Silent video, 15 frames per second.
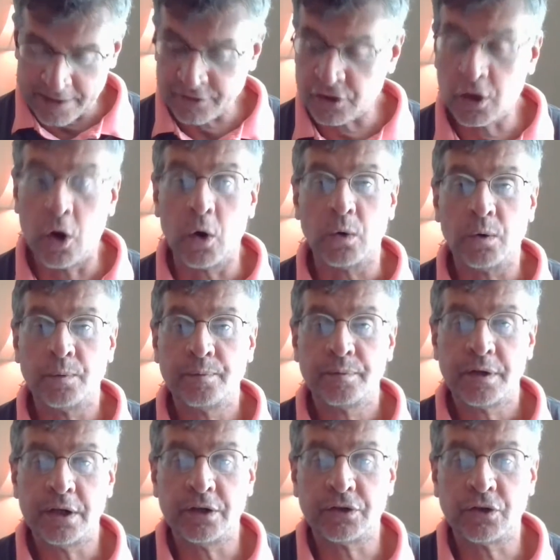the goal,
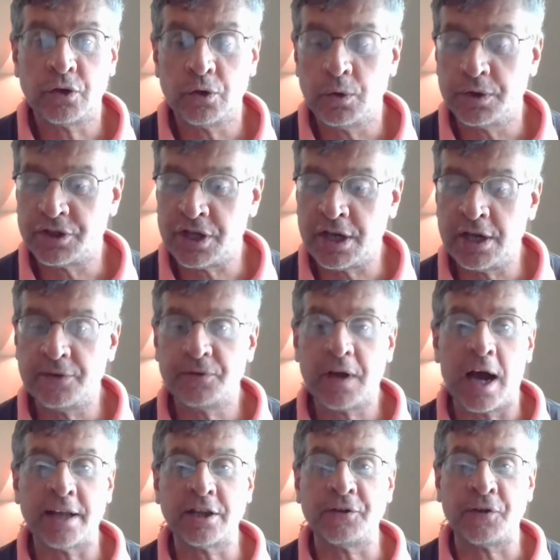is to achieve
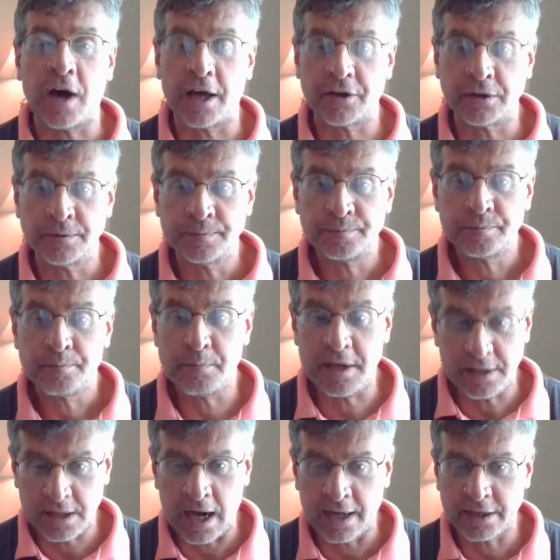God the Father,
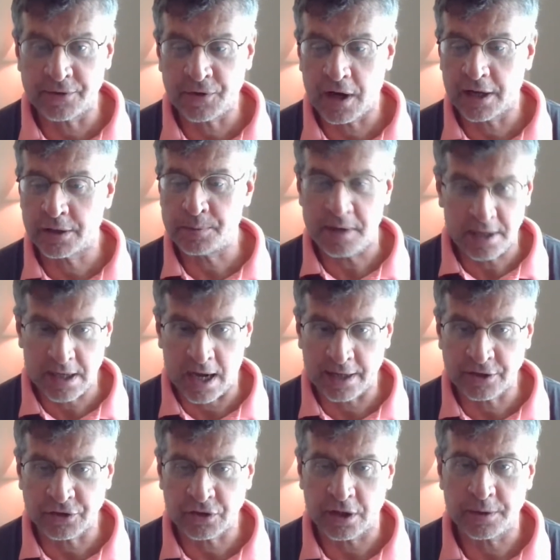meet God the Father, meet God
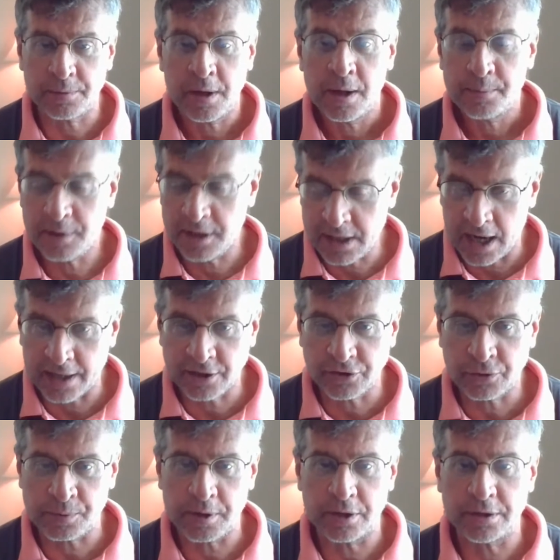the Son, meet God the
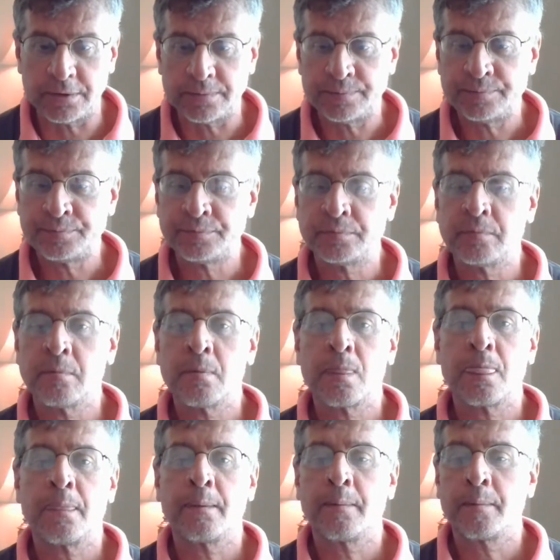Spirit,
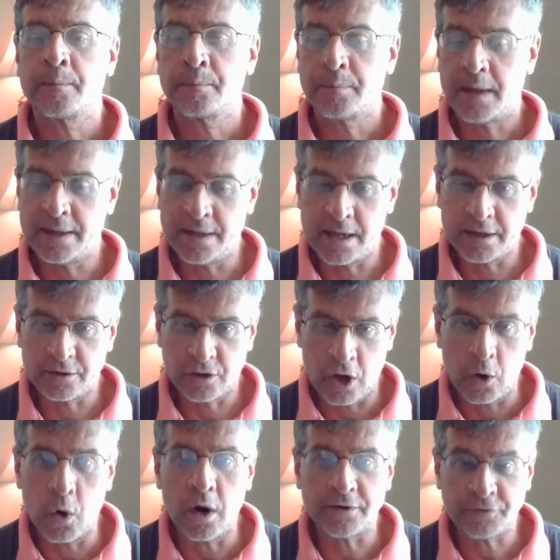and then
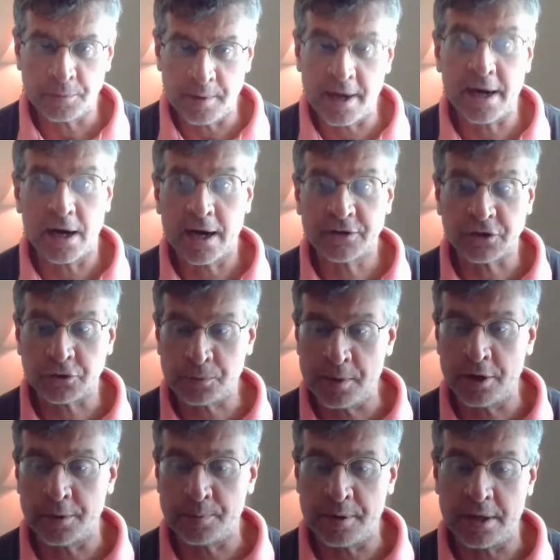go on from there as a
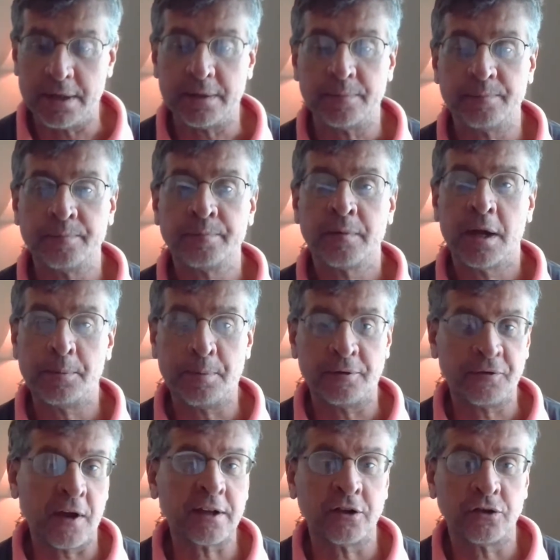spirit being, a
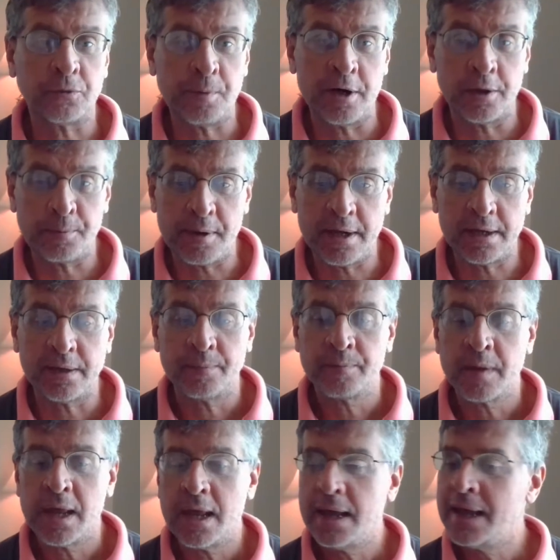perfected spirit being,
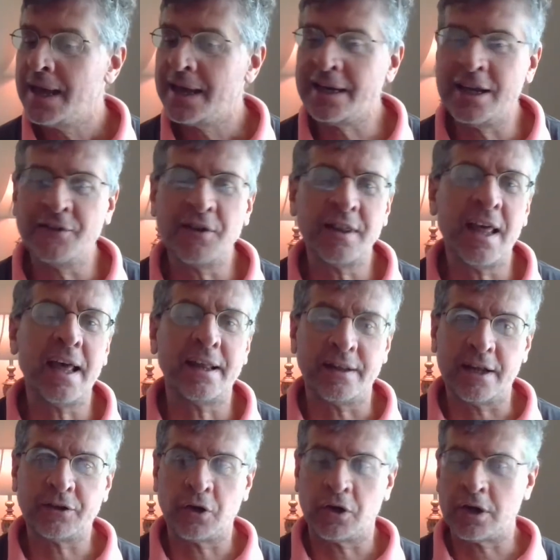And even then,
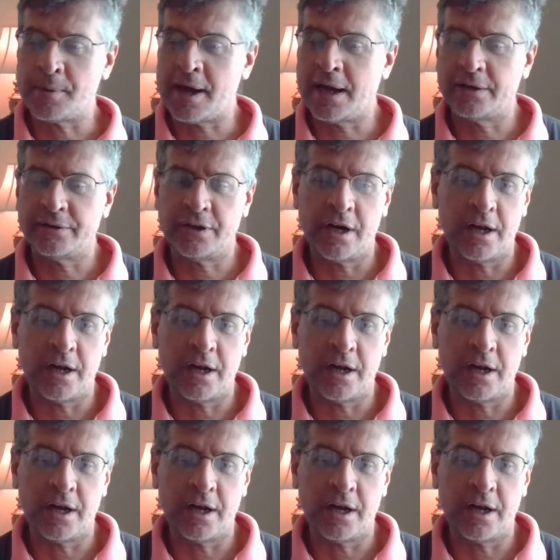they talk about,